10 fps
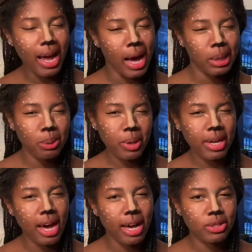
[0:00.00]
Halloween
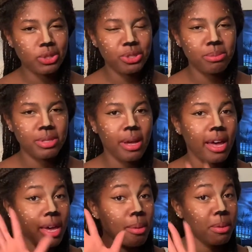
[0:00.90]
costumes. I
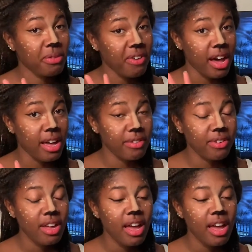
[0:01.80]
came up with 5.